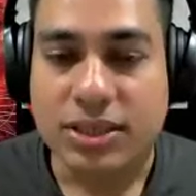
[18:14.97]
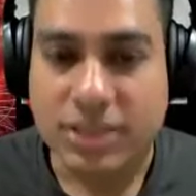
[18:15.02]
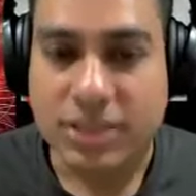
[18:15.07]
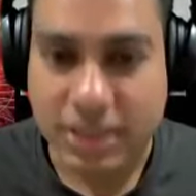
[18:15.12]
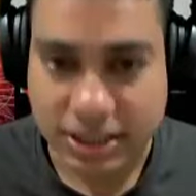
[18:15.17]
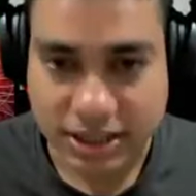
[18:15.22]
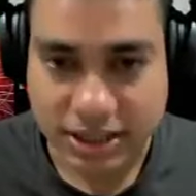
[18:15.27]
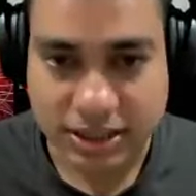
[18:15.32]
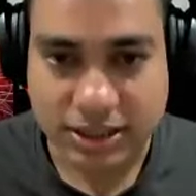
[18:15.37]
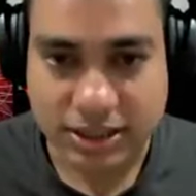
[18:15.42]

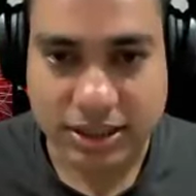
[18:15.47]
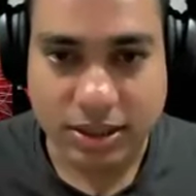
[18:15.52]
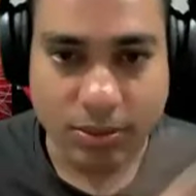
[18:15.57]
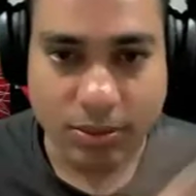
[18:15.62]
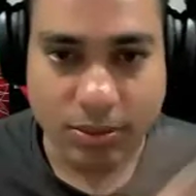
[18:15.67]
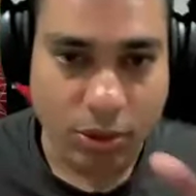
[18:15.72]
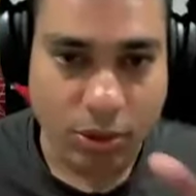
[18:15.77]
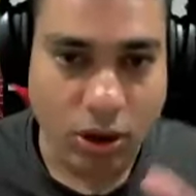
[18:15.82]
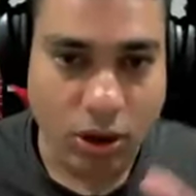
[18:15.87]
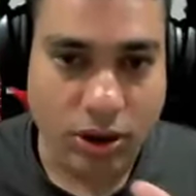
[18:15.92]
sessions, the
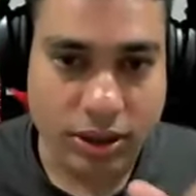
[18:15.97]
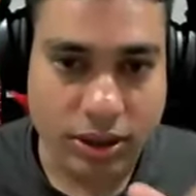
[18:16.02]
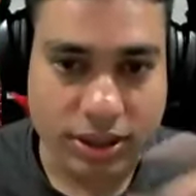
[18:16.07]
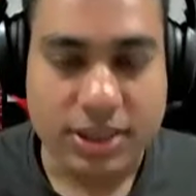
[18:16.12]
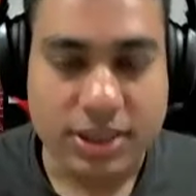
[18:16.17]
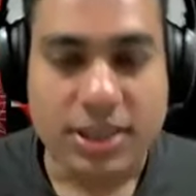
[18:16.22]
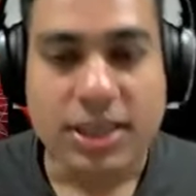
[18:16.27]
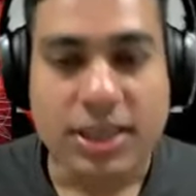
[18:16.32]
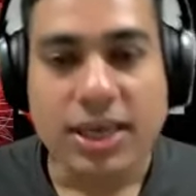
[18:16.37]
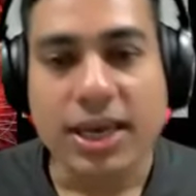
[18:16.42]
block,
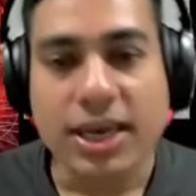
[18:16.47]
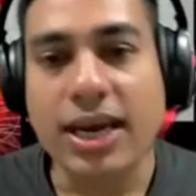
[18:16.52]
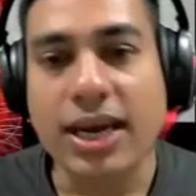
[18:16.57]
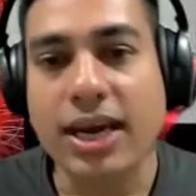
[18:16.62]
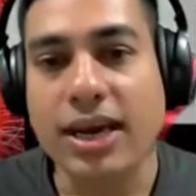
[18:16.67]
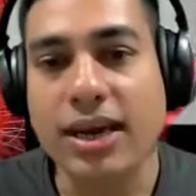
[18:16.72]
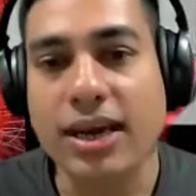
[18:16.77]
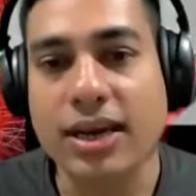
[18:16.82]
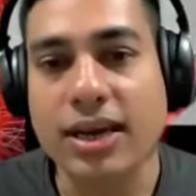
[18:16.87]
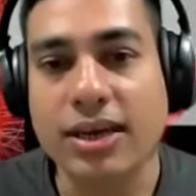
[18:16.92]

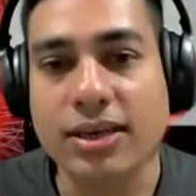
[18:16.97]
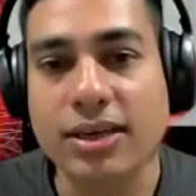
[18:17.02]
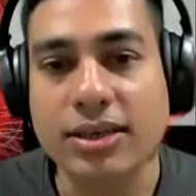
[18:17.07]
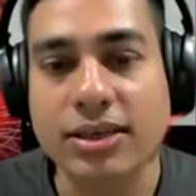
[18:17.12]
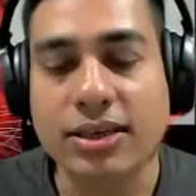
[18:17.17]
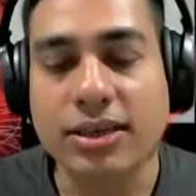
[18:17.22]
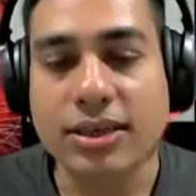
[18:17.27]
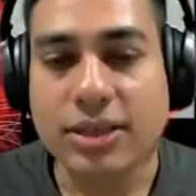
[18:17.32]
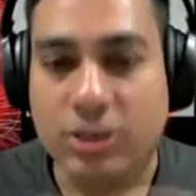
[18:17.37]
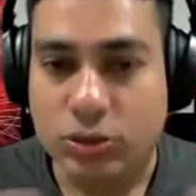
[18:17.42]
and
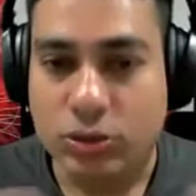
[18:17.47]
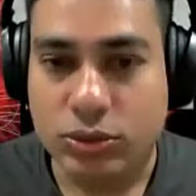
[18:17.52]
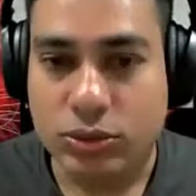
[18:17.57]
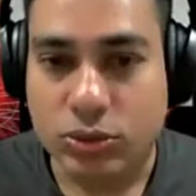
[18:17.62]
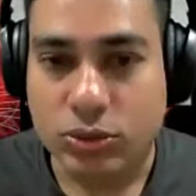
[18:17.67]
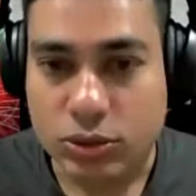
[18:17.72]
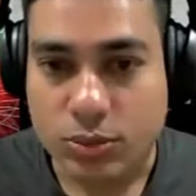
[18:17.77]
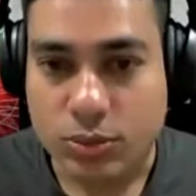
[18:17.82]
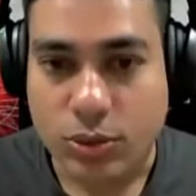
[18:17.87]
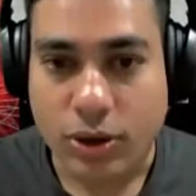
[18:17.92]
use
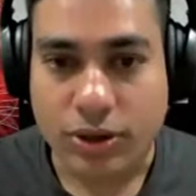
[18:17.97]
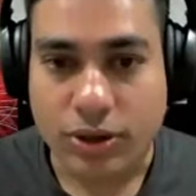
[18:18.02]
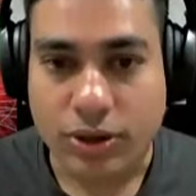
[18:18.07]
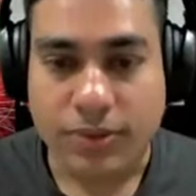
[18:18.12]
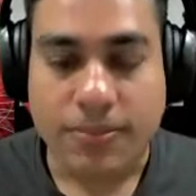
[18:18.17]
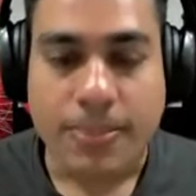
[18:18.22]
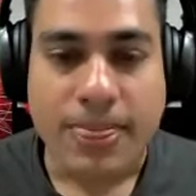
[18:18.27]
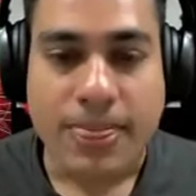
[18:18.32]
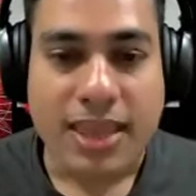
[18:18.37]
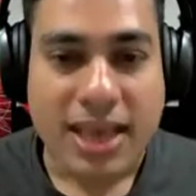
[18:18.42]
those blocks.
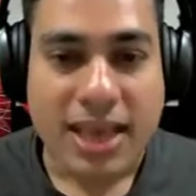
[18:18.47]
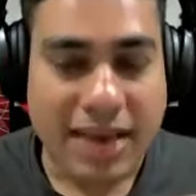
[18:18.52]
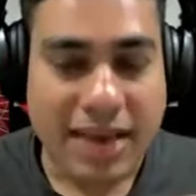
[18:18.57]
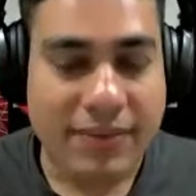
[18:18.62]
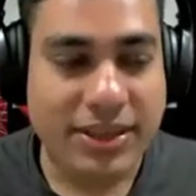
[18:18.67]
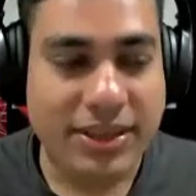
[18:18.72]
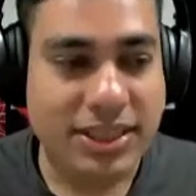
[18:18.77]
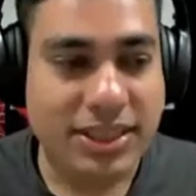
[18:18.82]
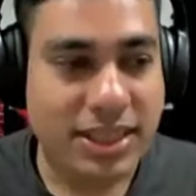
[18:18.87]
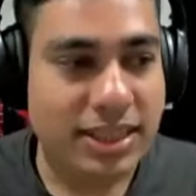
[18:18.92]

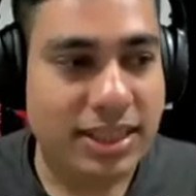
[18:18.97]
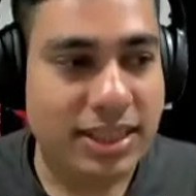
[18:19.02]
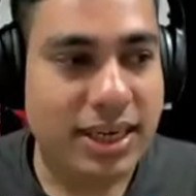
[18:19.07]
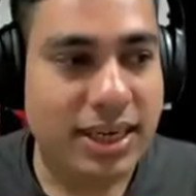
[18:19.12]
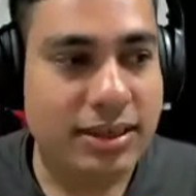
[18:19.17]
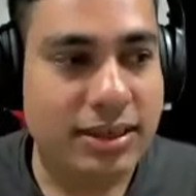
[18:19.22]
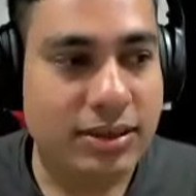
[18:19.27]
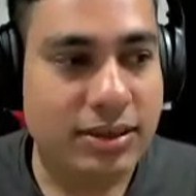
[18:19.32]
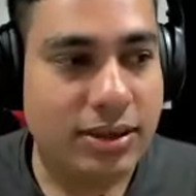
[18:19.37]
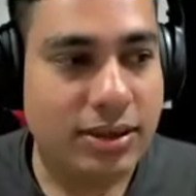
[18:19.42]
Having said
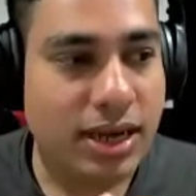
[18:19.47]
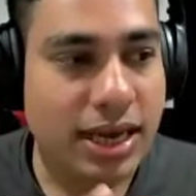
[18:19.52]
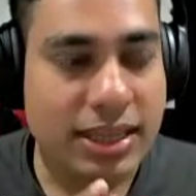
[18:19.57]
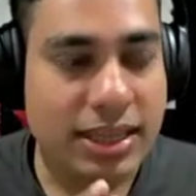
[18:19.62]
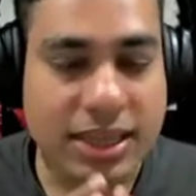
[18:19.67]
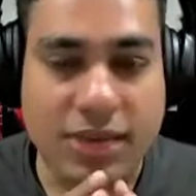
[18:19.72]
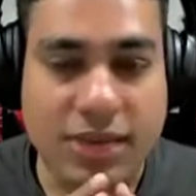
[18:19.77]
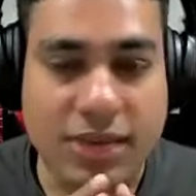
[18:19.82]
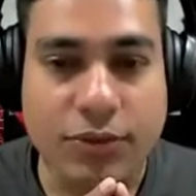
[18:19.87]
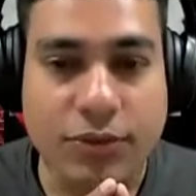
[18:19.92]
that, I
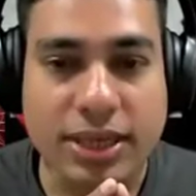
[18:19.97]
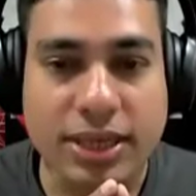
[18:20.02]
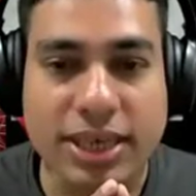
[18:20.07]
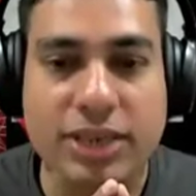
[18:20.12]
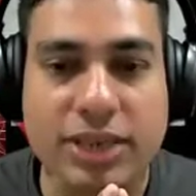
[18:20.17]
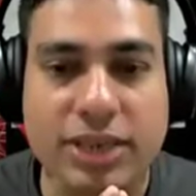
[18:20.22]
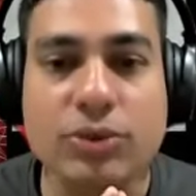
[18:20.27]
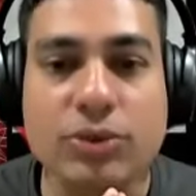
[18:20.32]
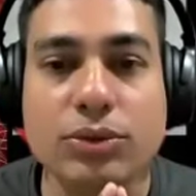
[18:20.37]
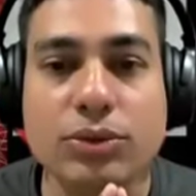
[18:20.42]
think for
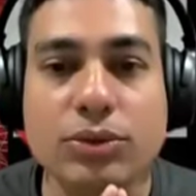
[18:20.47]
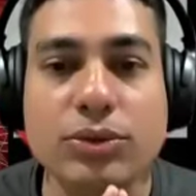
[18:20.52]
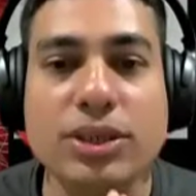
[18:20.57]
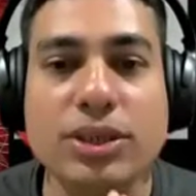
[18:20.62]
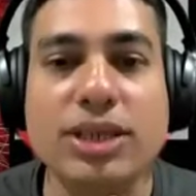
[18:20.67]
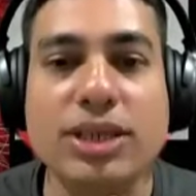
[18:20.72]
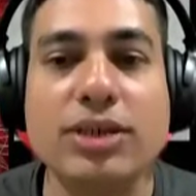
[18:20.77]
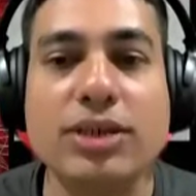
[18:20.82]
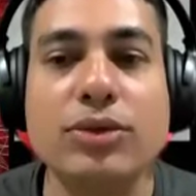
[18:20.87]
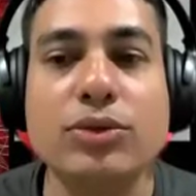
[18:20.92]
that, you do
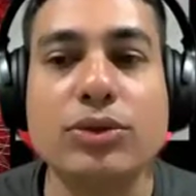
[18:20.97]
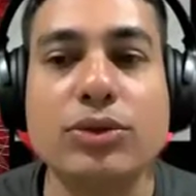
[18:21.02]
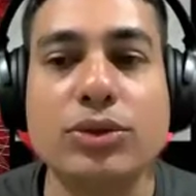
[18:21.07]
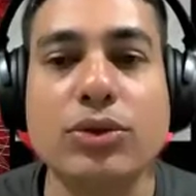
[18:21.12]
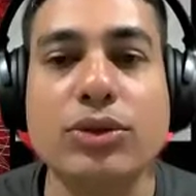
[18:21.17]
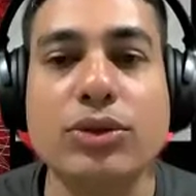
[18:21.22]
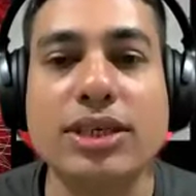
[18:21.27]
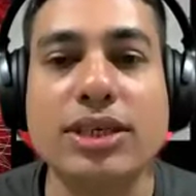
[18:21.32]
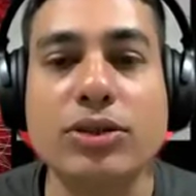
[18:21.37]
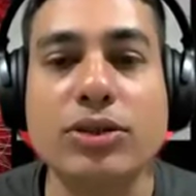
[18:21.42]
need to
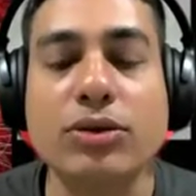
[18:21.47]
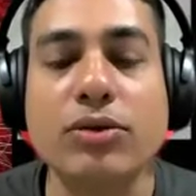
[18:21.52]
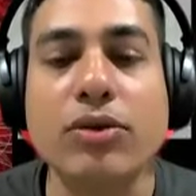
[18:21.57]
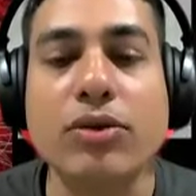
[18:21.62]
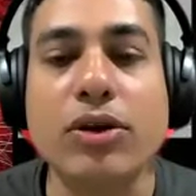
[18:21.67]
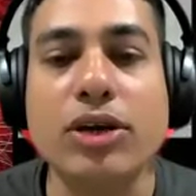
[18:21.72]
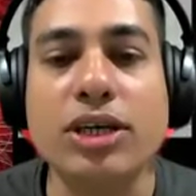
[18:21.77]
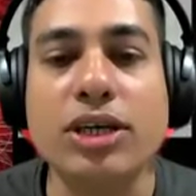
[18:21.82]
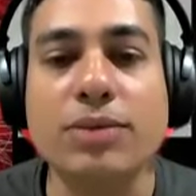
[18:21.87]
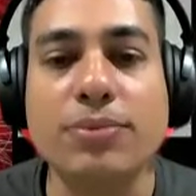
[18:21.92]
show that you
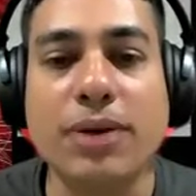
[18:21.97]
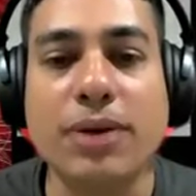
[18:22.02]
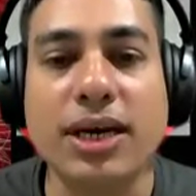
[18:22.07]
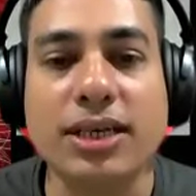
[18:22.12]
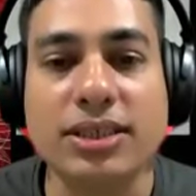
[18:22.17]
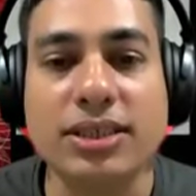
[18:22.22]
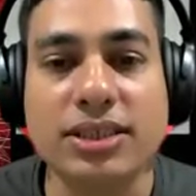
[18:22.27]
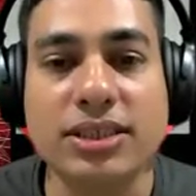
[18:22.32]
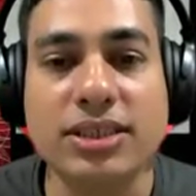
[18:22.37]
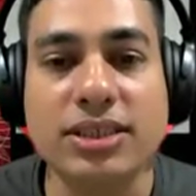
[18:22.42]
have already
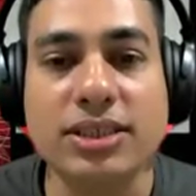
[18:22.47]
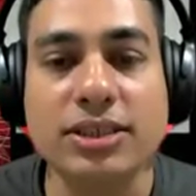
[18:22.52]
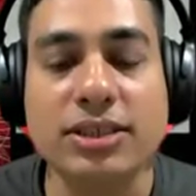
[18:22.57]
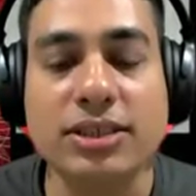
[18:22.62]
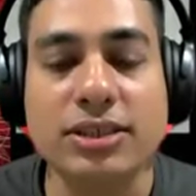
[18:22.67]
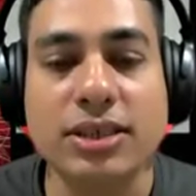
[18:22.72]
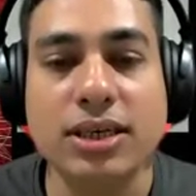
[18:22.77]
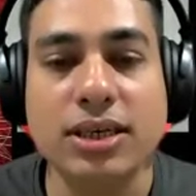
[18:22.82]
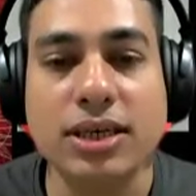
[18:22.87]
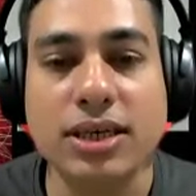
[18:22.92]
passed
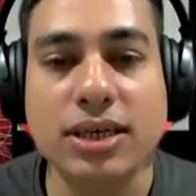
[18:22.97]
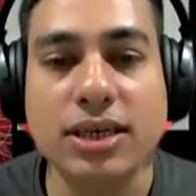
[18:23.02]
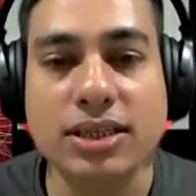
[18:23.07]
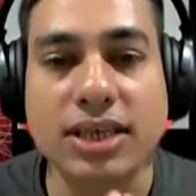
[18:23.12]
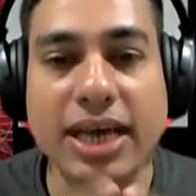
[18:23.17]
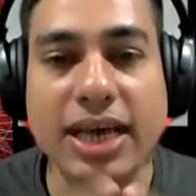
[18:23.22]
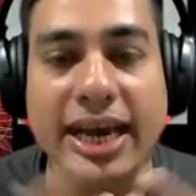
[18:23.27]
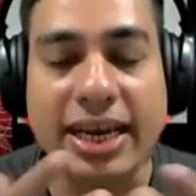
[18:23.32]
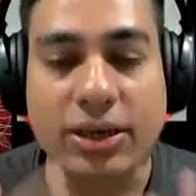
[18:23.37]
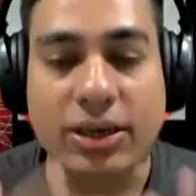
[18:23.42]

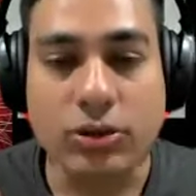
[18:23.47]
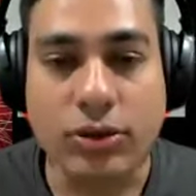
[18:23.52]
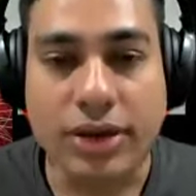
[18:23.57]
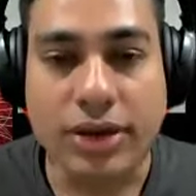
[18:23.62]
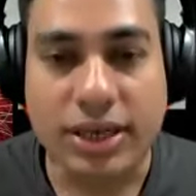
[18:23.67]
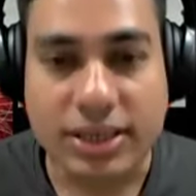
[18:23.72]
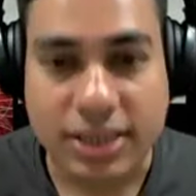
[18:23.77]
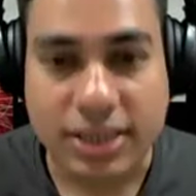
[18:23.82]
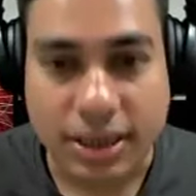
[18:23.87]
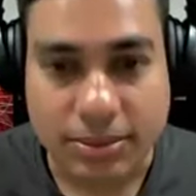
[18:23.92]
the NCORE
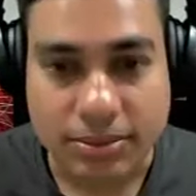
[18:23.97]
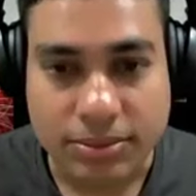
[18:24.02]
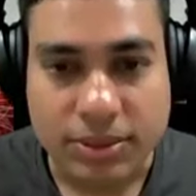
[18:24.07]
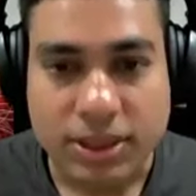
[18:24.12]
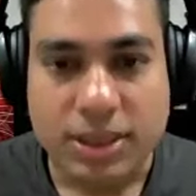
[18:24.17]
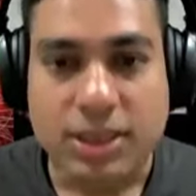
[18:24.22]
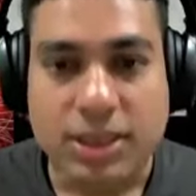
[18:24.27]
exam.